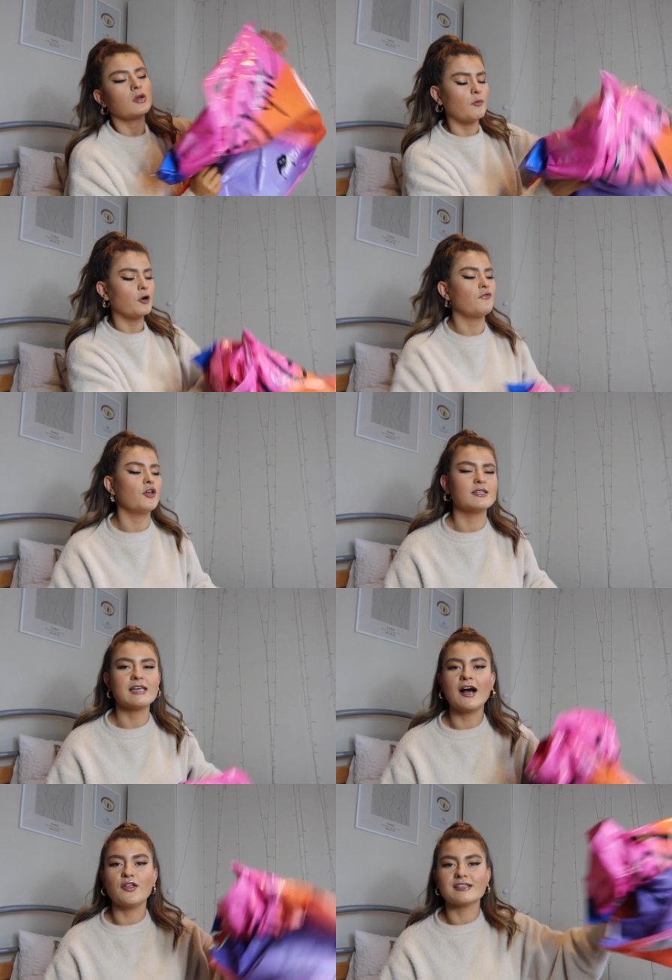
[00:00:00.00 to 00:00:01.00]
I wonder if you can
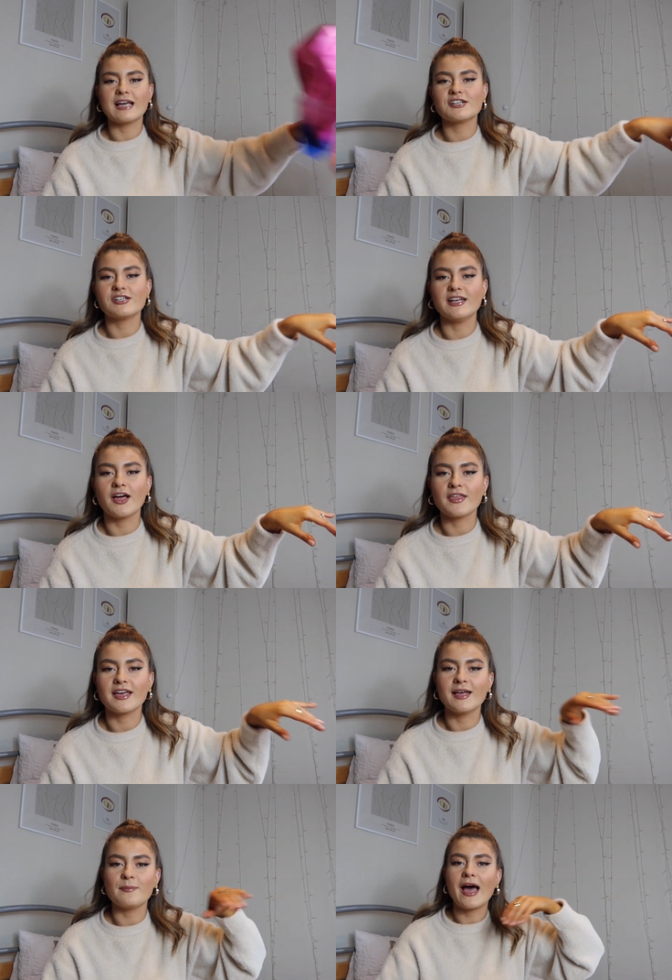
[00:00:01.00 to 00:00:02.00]
tell that there's actually nothing
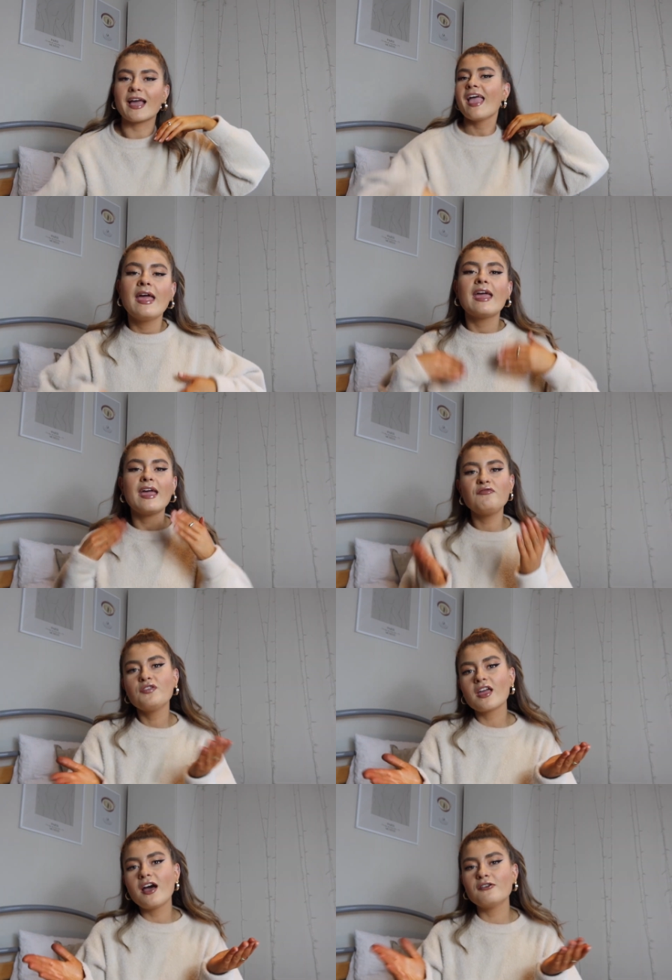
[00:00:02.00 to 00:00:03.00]
in that bag. If
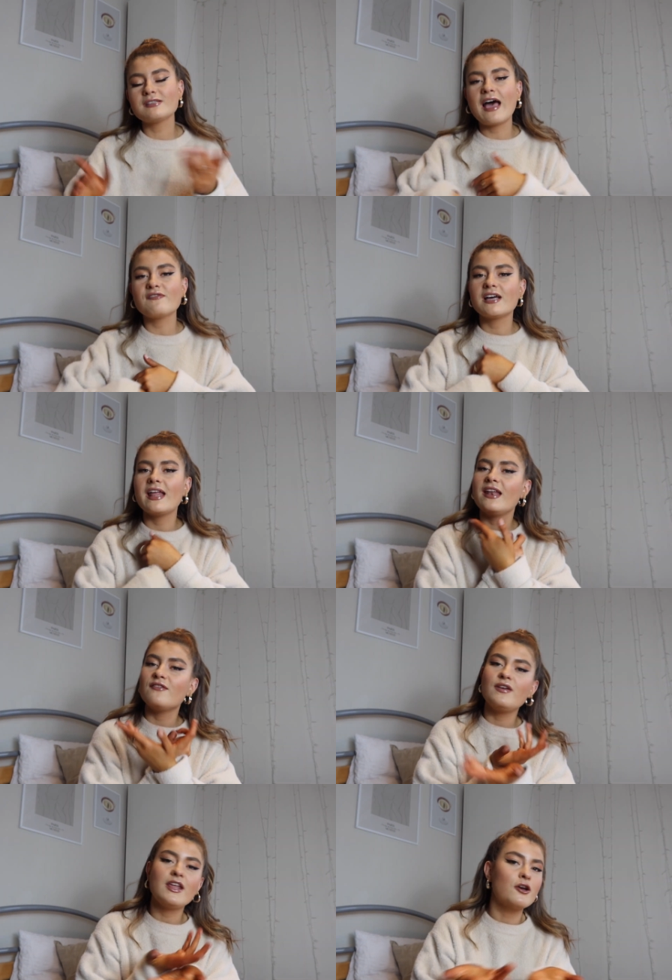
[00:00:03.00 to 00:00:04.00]
the girls have done any
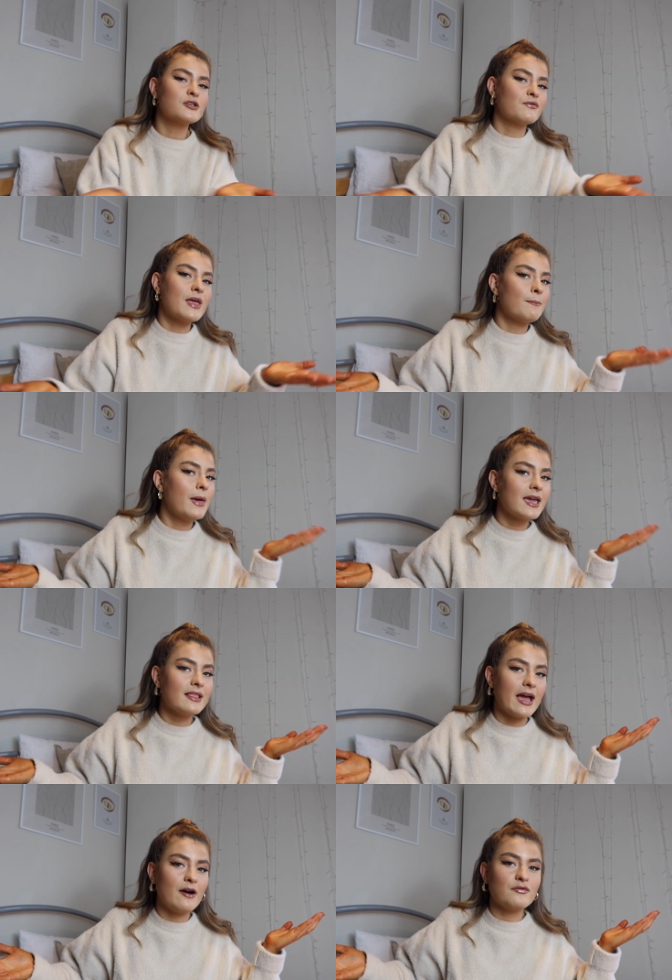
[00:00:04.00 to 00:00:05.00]
videos of them picking
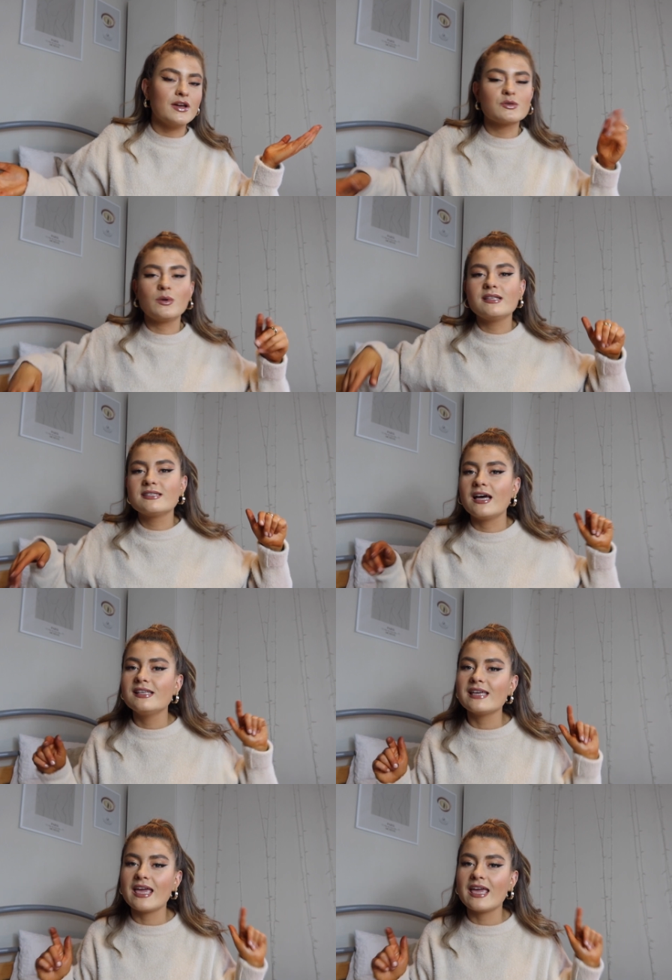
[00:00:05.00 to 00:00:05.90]
the outfits, we'll insert it